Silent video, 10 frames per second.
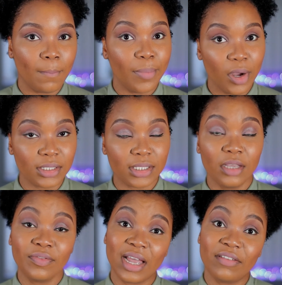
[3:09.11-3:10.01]
But
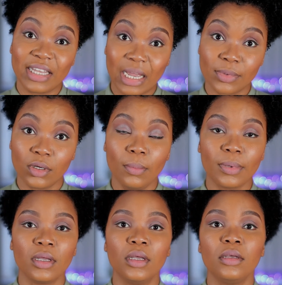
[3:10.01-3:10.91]
if you have a
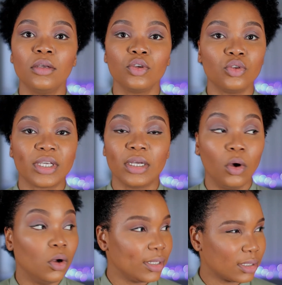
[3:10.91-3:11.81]
laptop,
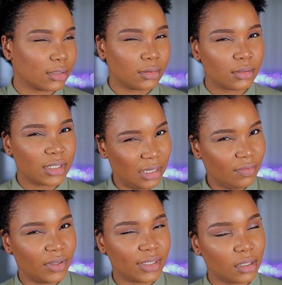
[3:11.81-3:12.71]
or a
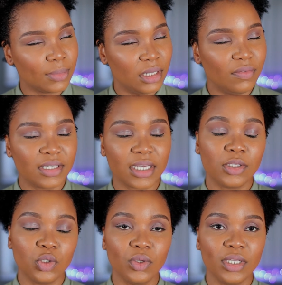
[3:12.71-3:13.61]
TV, some TVs
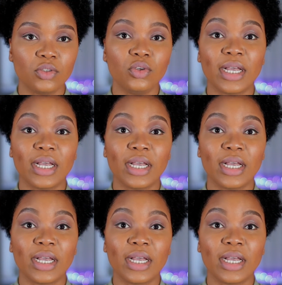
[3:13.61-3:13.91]
can do this.